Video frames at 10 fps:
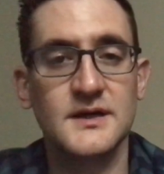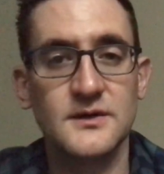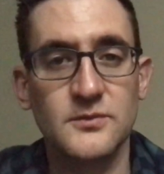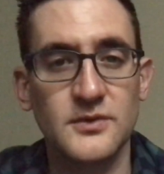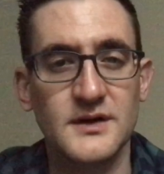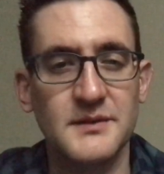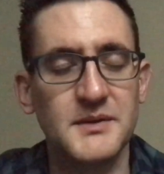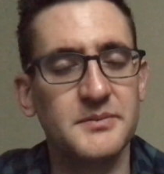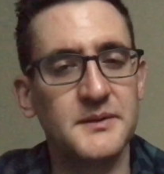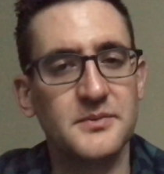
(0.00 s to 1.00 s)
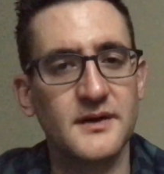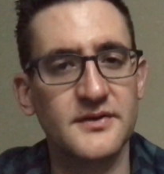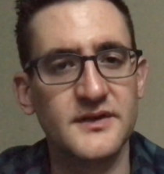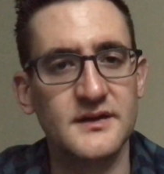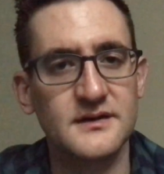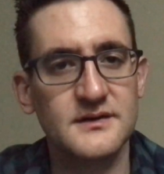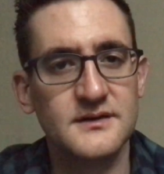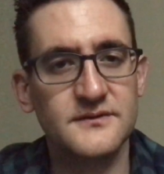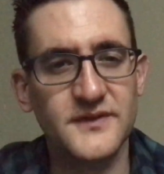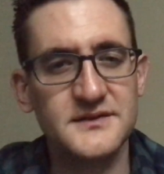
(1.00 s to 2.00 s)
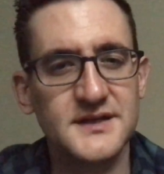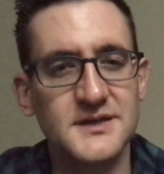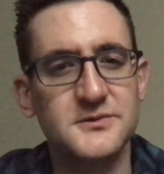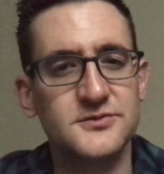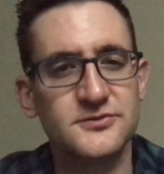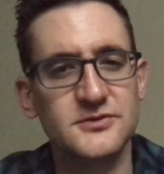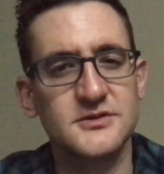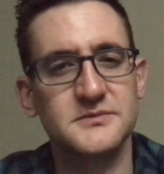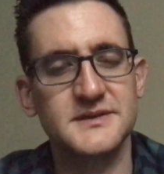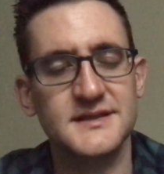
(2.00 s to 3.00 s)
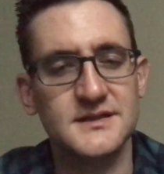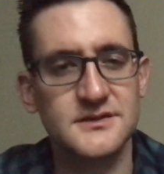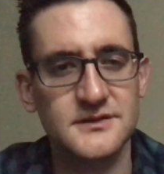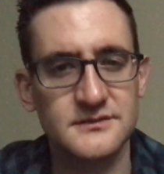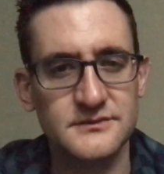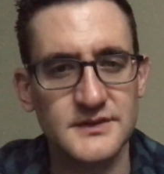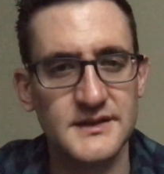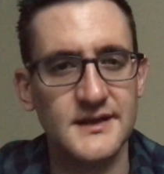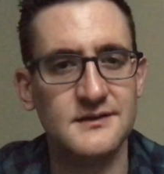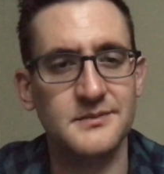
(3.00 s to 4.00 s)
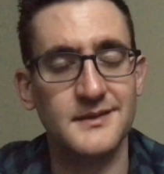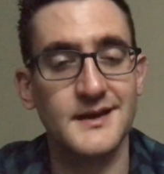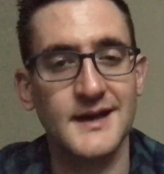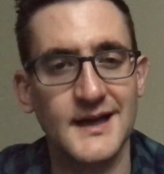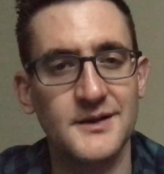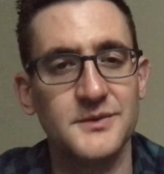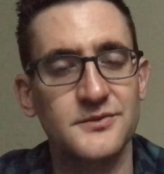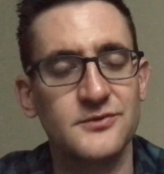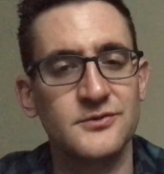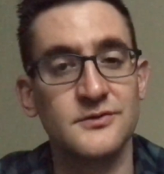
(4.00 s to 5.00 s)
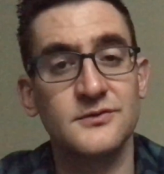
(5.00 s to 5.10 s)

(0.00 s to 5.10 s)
work. I mean, people I think felt that it was true, but they couldn't really explain how it was true.